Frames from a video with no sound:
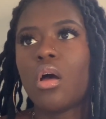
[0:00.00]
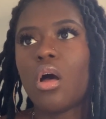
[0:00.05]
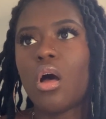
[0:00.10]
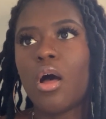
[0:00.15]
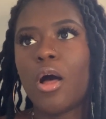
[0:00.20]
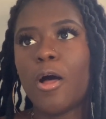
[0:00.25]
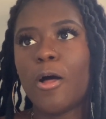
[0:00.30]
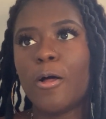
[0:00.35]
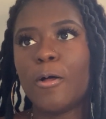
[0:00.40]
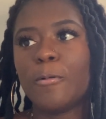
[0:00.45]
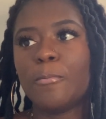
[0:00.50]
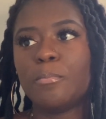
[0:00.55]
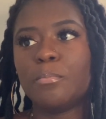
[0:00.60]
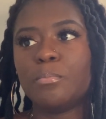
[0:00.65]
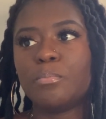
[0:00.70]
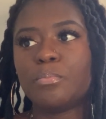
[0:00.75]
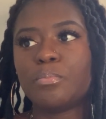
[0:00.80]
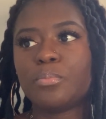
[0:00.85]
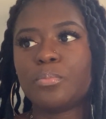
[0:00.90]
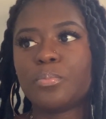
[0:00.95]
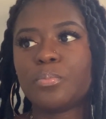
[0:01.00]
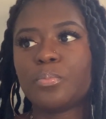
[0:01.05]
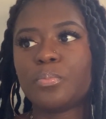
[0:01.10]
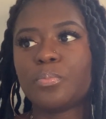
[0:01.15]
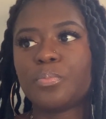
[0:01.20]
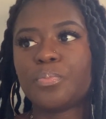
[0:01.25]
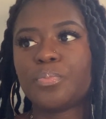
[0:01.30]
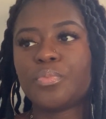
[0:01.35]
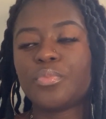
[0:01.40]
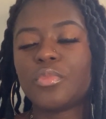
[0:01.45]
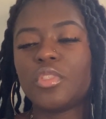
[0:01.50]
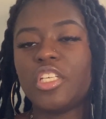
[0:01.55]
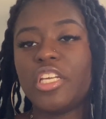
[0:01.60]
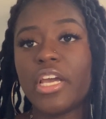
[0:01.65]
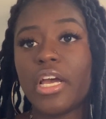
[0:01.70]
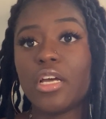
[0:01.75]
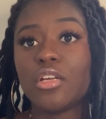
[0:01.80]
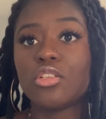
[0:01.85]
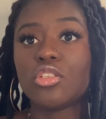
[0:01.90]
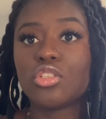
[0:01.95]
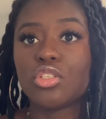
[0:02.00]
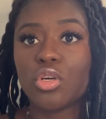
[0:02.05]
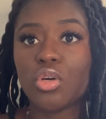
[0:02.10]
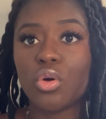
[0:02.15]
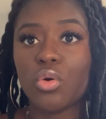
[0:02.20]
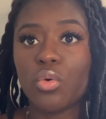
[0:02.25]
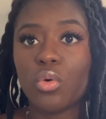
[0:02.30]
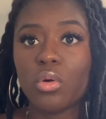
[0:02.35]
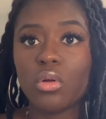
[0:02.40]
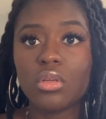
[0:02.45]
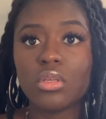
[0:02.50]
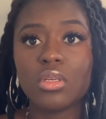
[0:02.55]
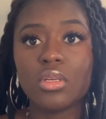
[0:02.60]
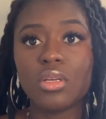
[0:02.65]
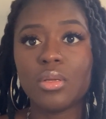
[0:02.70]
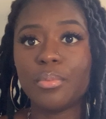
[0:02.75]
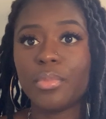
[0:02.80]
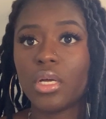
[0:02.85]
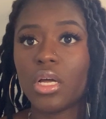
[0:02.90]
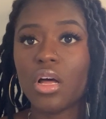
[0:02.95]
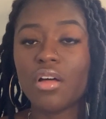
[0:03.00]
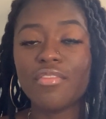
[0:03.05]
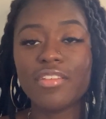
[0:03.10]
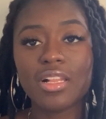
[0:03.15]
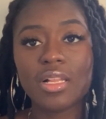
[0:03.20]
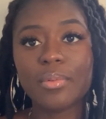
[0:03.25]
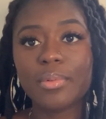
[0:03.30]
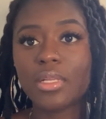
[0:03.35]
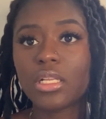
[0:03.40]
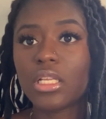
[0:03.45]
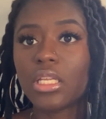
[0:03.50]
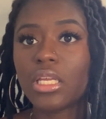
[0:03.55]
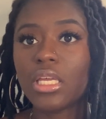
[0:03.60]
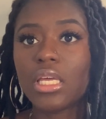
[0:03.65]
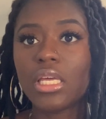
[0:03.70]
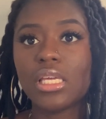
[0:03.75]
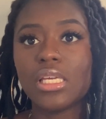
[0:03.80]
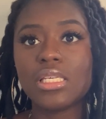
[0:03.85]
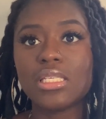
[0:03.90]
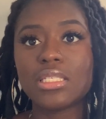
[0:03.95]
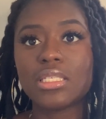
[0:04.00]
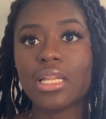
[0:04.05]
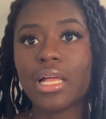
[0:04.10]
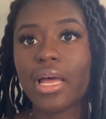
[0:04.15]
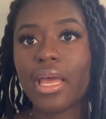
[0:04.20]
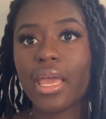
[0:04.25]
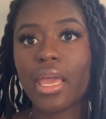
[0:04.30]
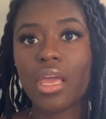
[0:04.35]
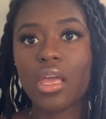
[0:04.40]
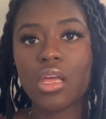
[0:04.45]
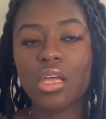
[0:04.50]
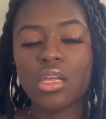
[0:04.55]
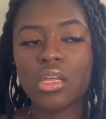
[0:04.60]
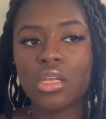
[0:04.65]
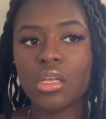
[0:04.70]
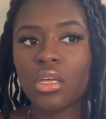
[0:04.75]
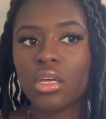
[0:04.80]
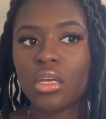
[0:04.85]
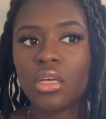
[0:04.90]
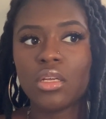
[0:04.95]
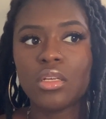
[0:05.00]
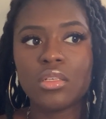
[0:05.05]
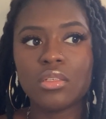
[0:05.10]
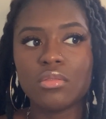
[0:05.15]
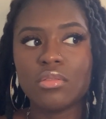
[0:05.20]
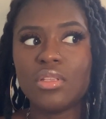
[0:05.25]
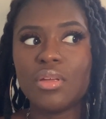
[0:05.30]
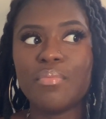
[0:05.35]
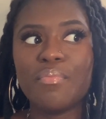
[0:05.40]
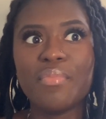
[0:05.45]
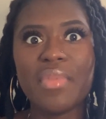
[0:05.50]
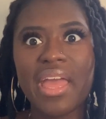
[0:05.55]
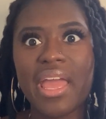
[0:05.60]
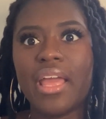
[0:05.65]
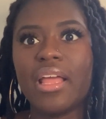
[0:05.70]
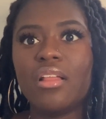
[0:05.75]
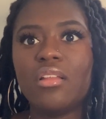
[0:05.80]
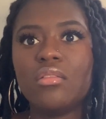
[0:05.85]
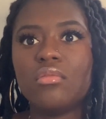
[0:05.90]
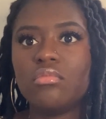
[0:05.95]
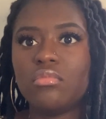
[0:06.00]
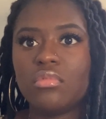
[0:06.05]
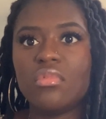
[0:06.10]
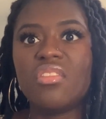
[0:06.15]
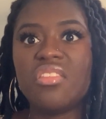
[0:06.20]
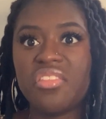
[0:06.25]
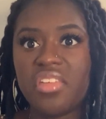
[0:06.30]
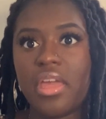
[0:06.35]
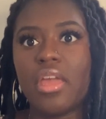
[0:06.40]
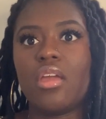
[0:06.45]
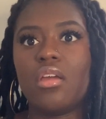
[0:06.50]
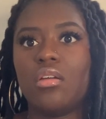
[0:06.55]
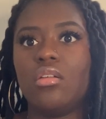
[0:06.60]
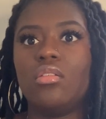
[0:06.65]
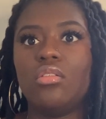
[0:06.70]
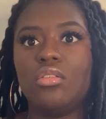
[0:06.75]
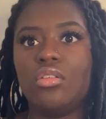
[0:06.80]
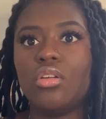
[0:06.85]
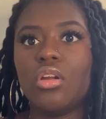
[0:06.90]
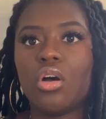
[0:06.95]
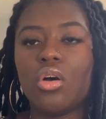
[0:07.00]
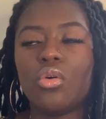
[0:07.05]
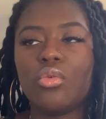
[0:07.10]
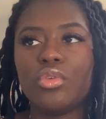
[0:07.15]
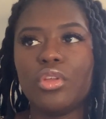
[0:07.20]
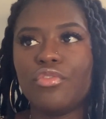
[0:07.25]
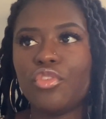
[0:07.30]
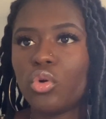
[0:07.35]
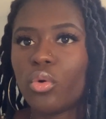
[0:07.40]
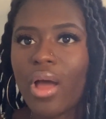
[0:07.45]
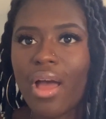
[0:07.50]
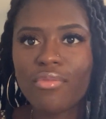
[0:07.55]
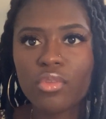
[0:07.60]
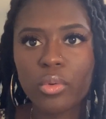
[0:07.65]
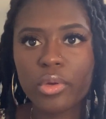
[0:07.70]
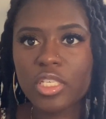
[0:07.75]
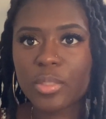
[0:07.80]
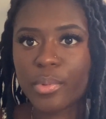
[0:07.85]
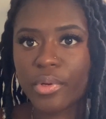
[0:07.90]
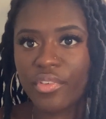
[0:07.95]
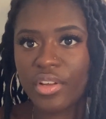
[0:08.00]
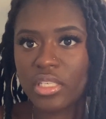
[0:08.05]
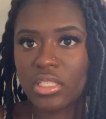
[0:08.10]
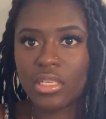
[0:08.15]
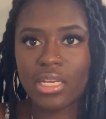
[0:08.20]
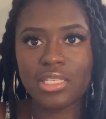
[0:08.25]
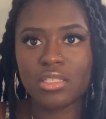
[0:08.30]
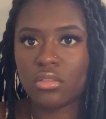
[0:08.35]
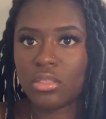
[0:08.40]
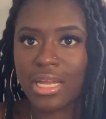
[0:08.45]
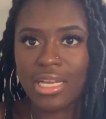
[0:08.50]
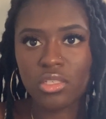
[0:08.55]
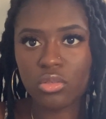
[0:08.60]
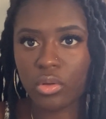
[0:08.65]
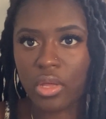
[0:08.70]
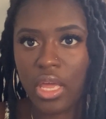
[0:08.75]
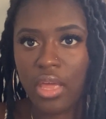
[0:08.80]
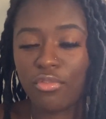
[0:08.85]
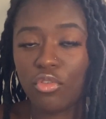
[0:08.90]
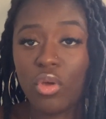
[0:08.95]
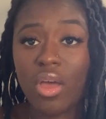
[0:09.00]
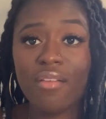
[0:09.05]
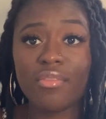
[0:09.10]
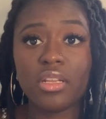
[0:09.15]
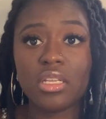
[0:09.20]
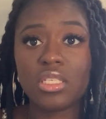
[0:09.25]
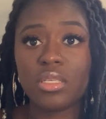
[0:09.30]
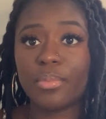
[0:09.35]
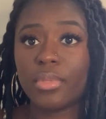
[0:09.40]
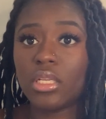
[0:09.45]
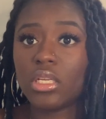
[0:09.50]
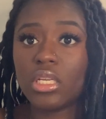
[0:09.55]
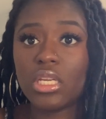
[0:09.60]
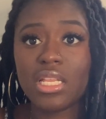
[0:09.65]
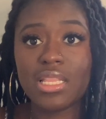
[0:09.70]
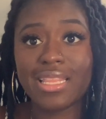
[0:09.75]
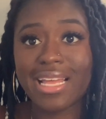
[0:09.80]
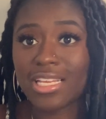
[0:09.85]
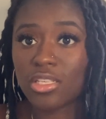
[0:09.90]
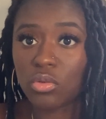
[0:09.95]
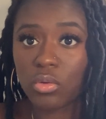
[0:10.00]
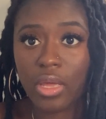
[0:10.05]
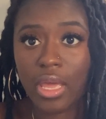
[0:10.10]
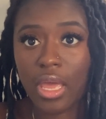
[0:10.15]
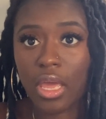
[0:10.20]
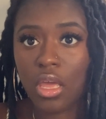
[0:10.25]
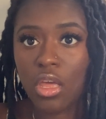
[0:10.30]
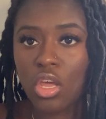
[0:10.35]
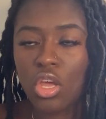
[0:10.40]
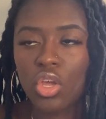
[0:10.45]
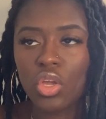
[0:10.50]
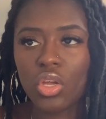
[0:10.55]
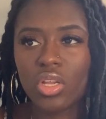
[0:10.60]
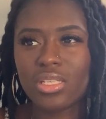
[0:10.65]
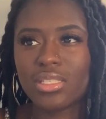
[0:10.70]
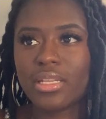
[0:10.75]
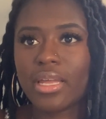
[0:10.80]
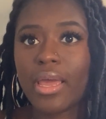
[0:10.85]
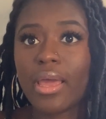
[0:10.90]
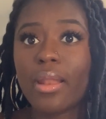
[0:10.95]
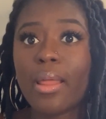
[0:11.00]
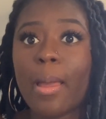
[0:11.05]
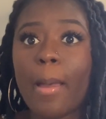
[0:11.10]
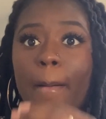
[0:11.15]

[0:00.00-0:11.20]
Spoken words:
Um yeah, so but availability is like the main thing. If you don't have no experience, that's okay. If you have a disability, that's okay. You understand?